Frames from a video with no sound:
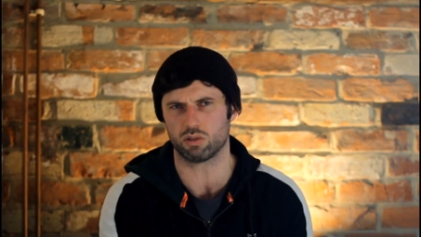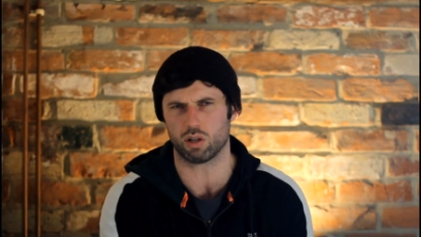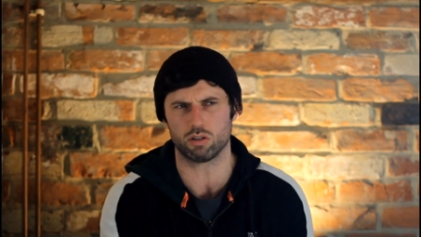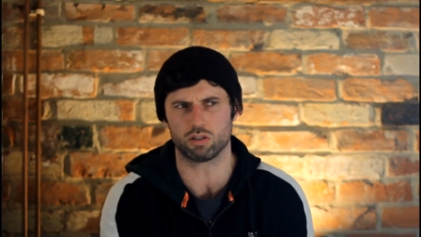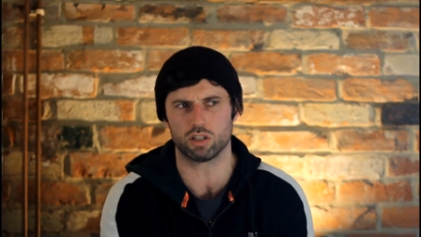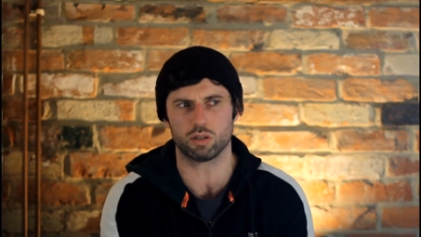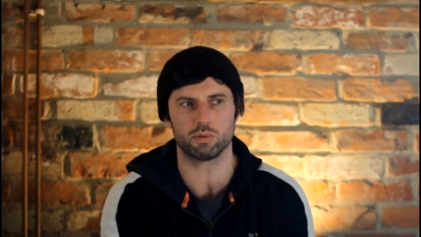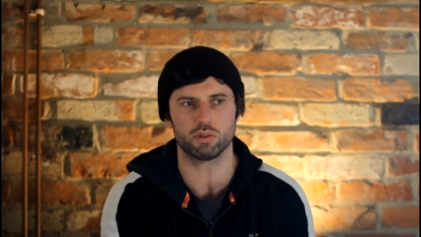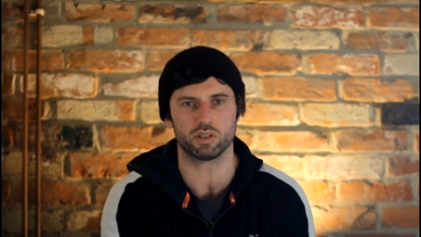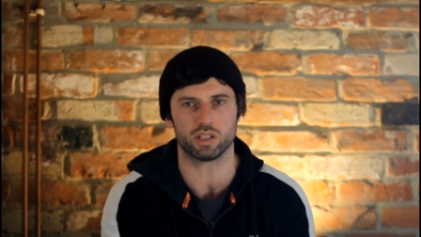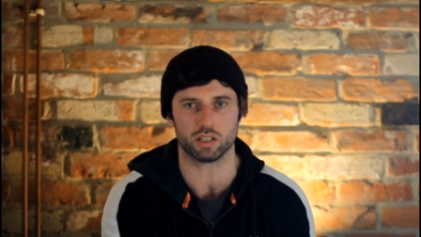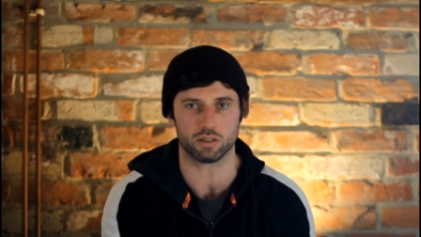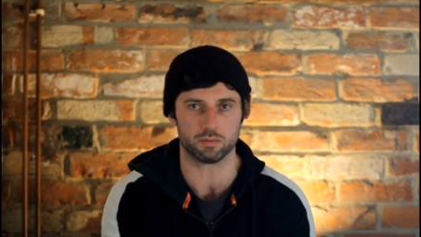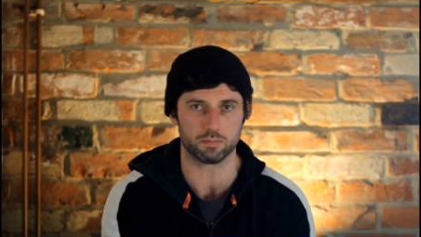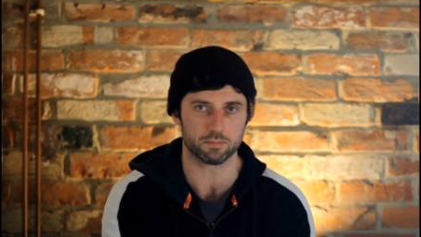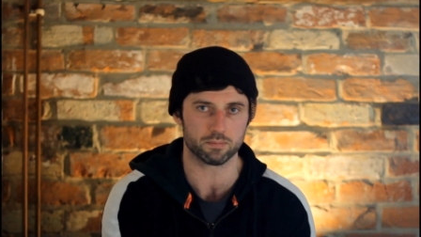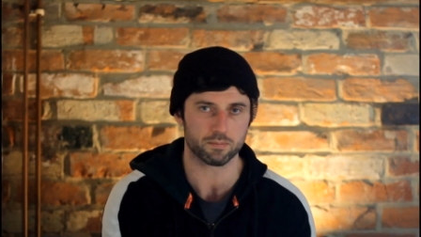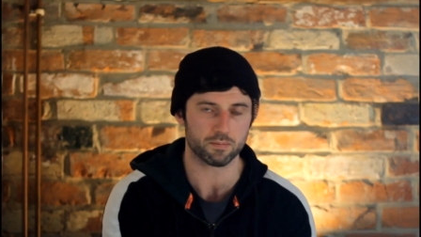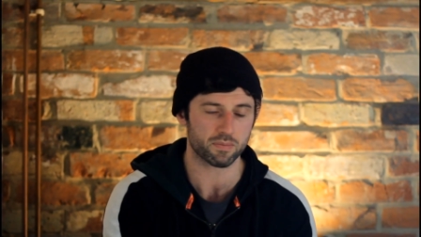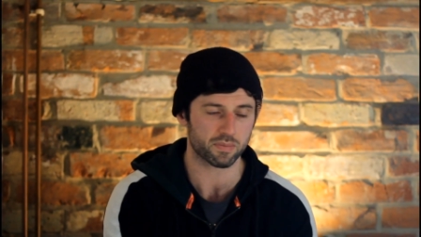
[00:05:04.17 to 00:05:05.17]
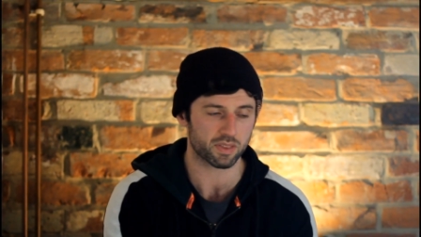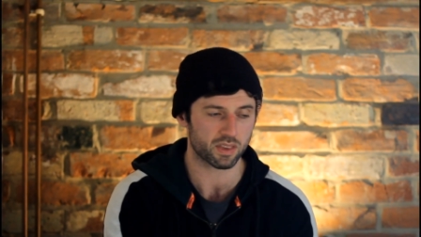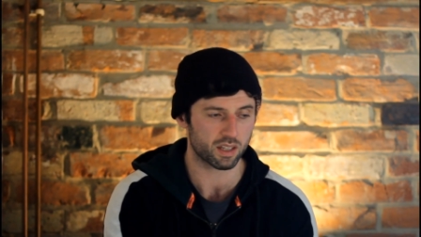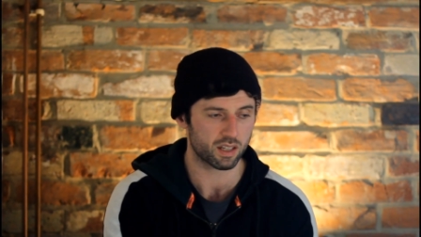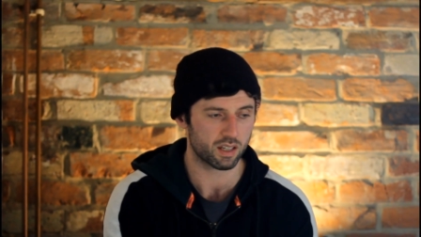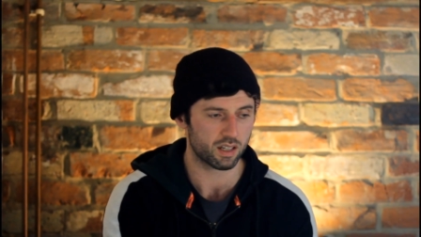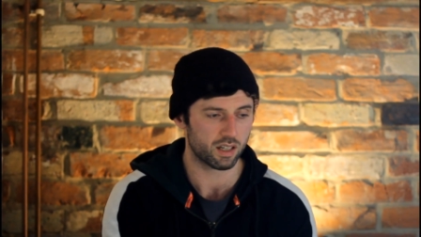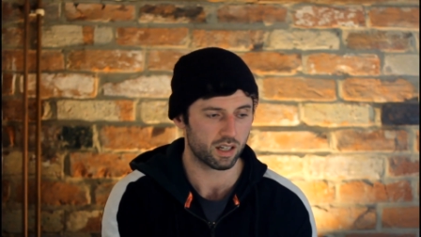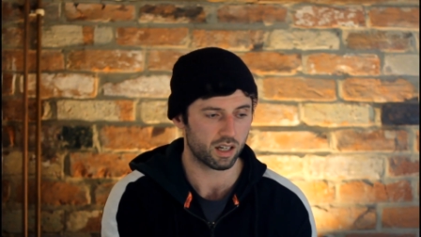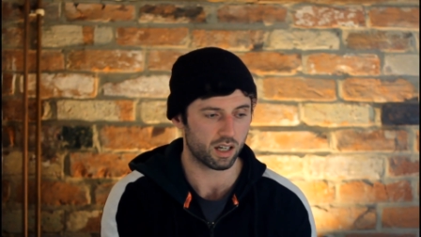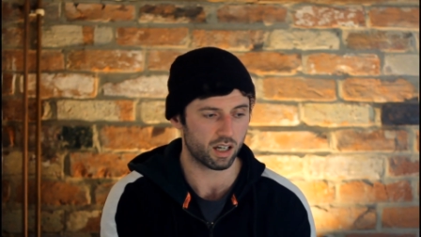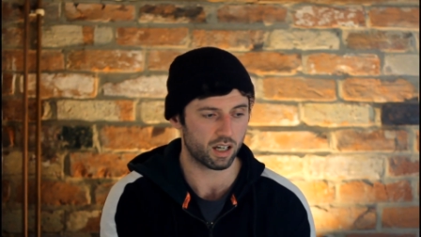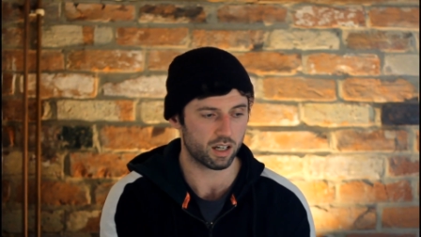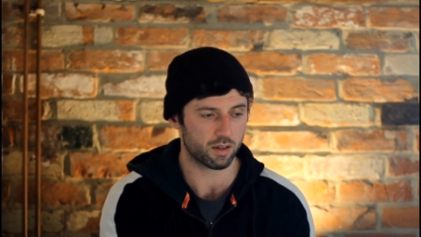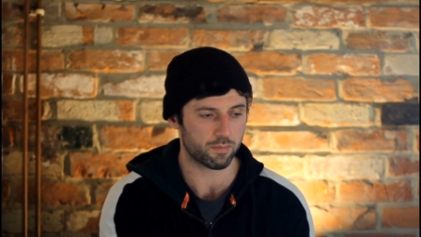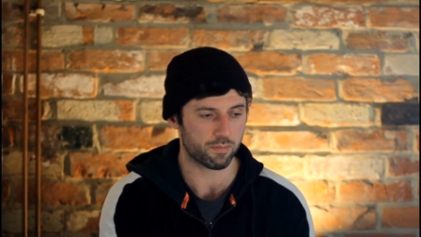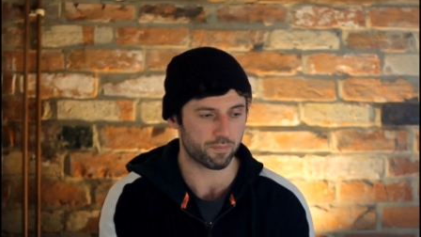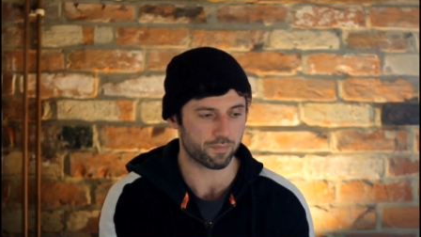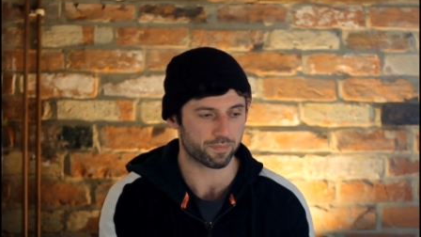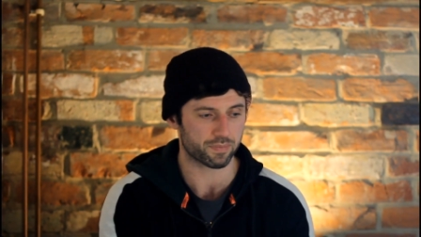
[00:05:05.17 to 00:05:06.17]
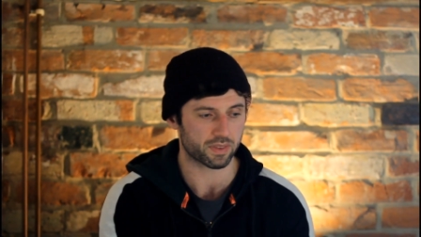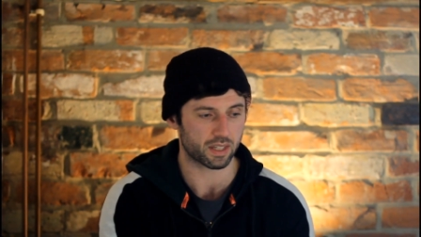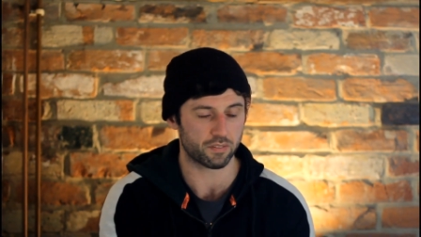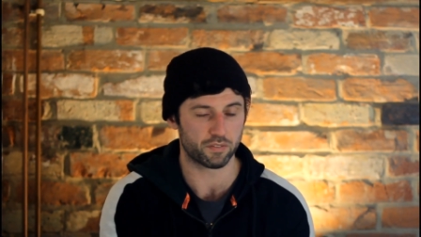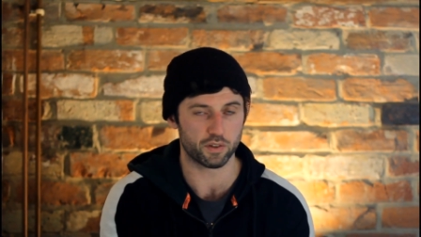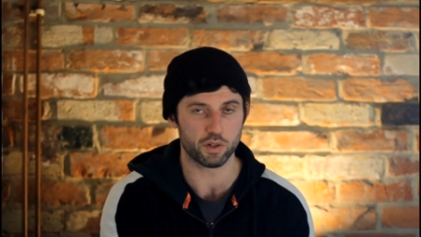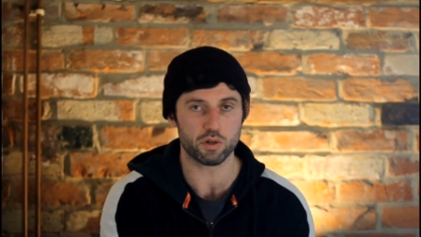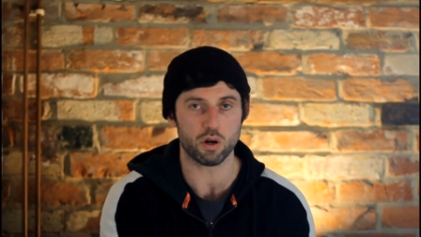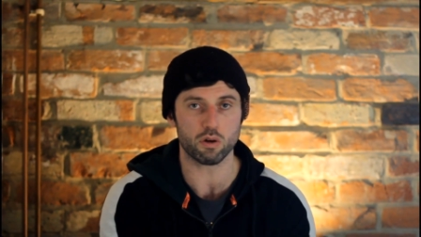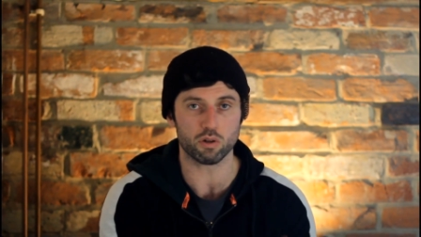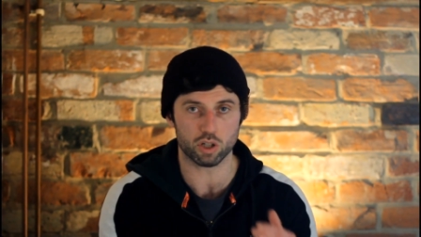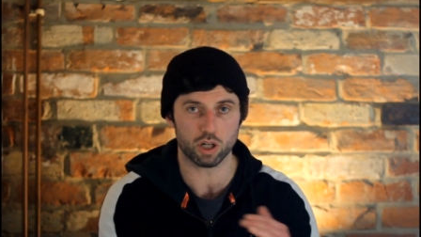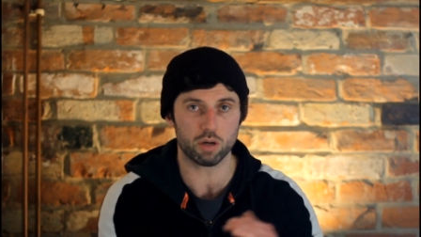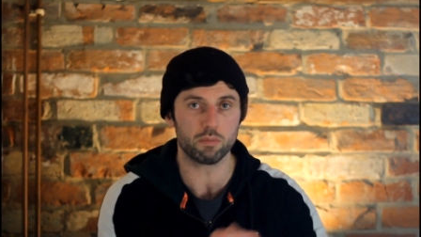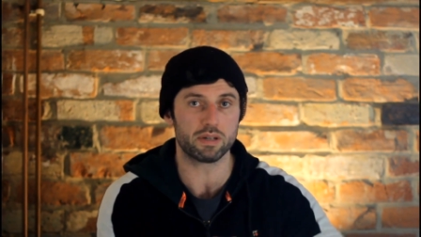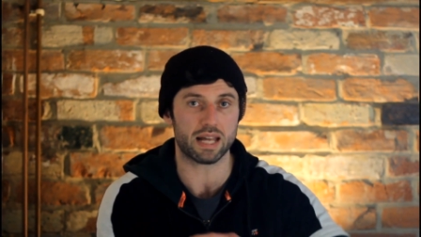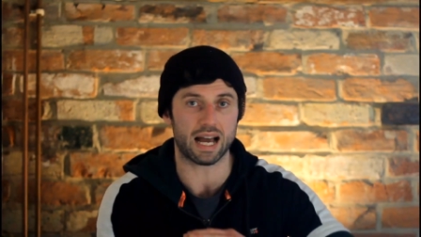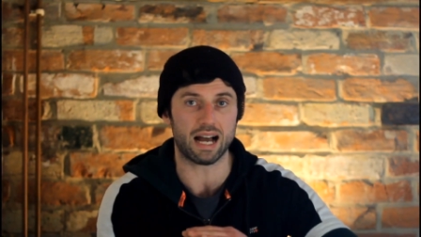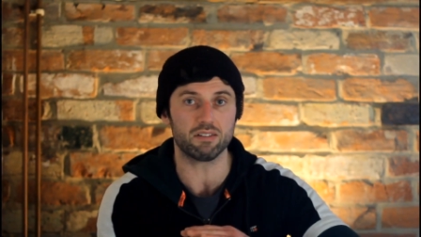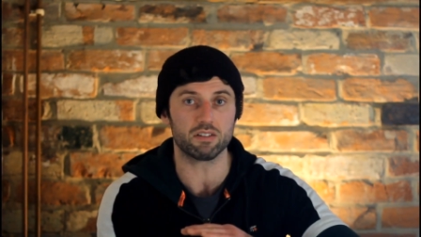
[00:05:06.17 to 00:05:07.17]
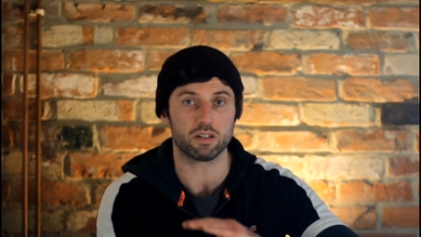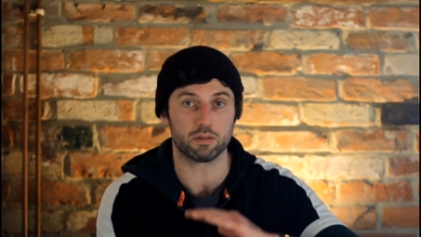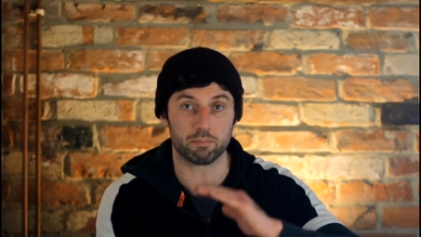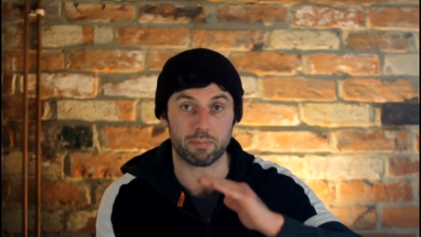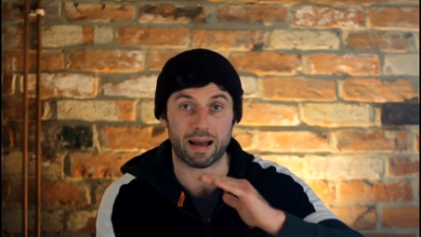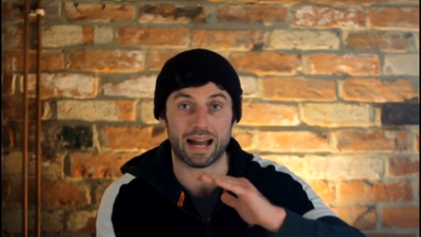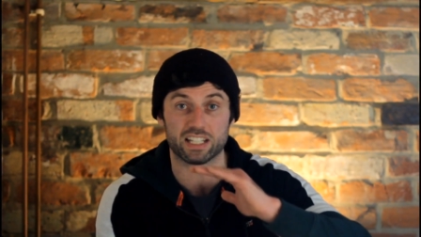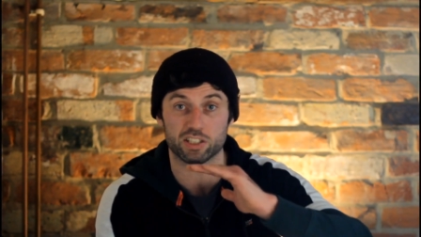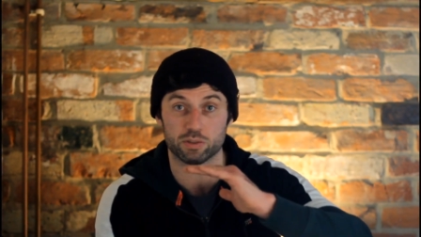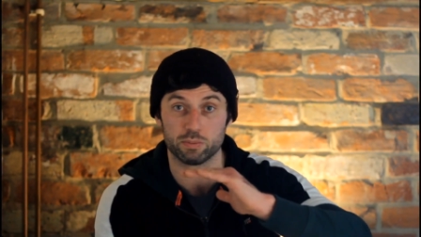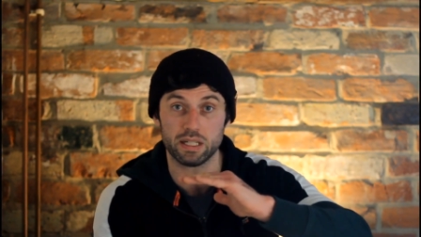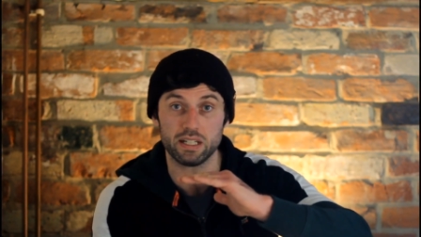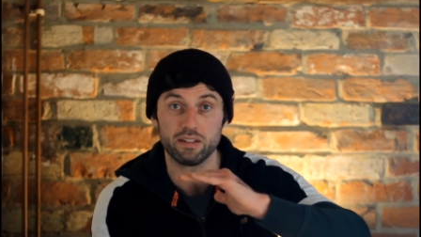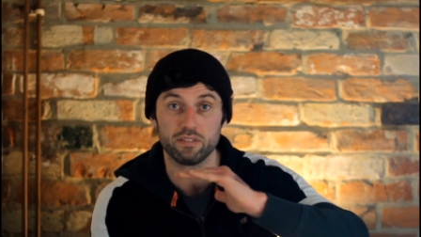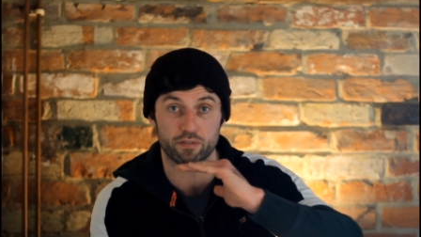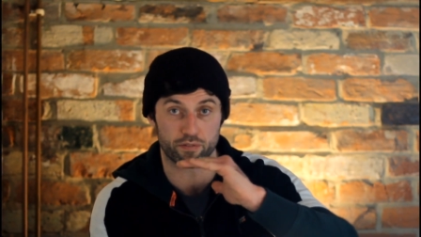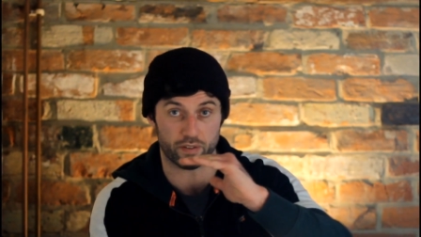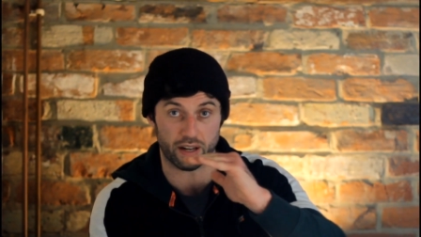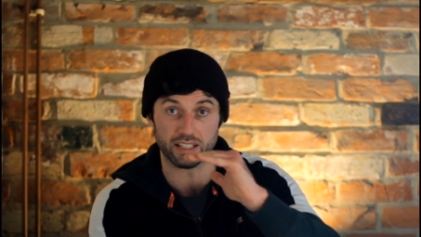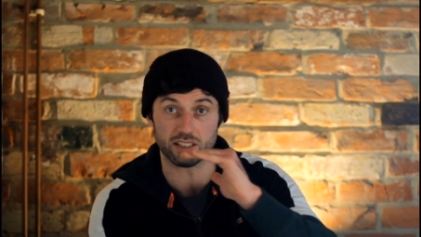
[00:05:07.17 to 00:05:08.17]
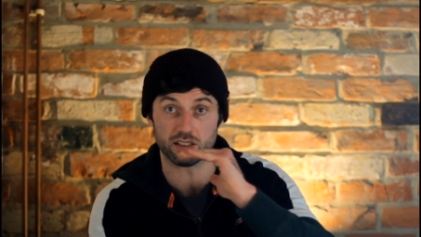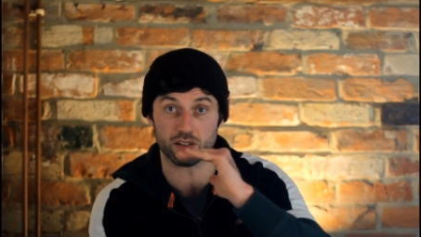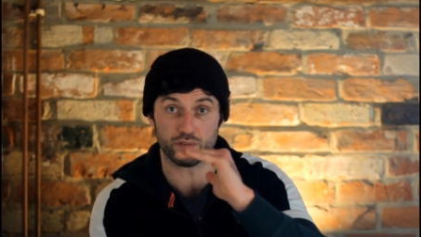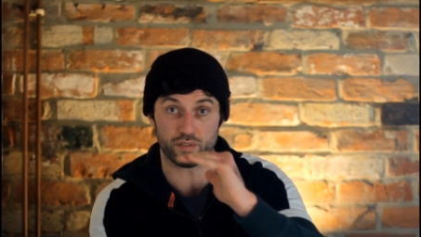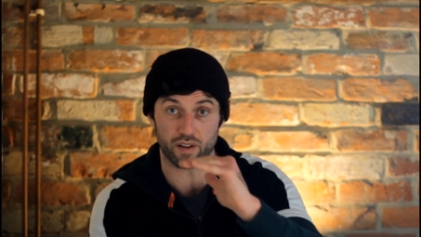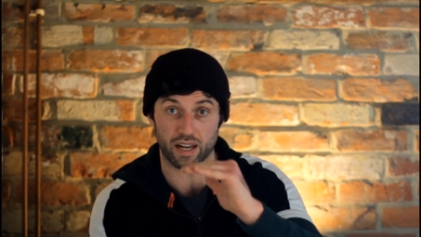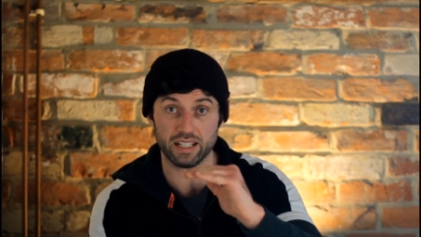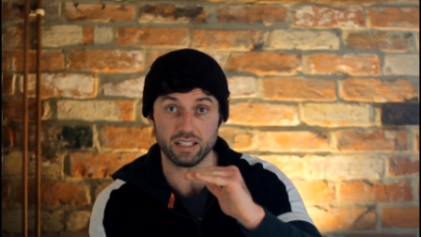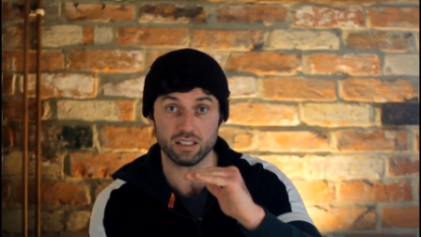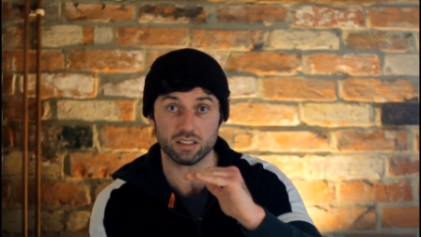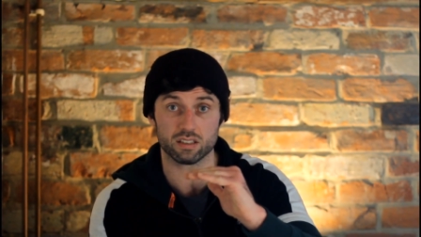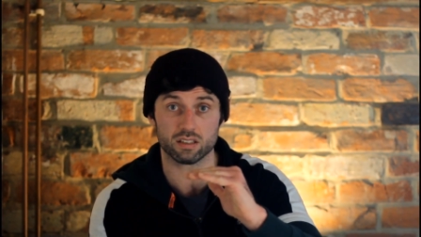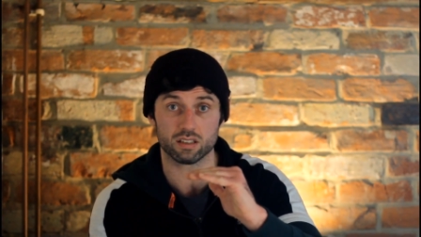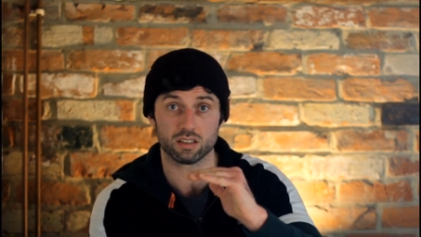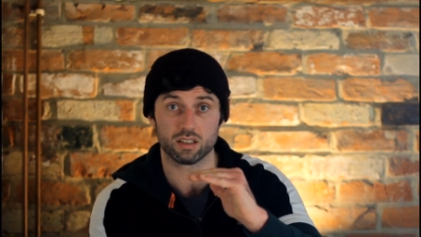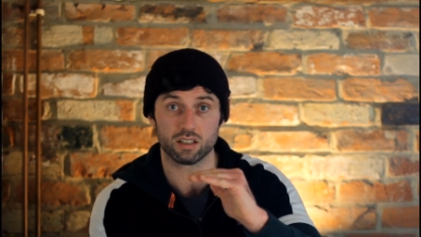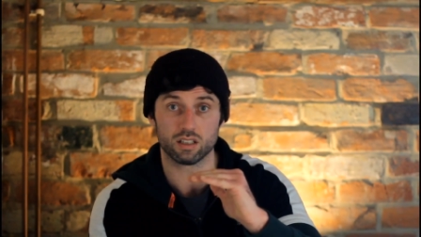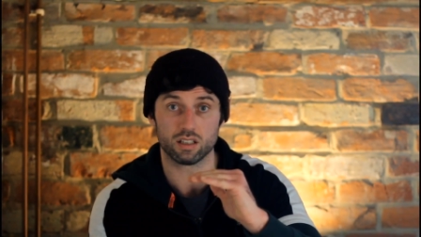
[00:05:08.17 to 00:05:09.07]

low double you. If you don't come down and match me face to face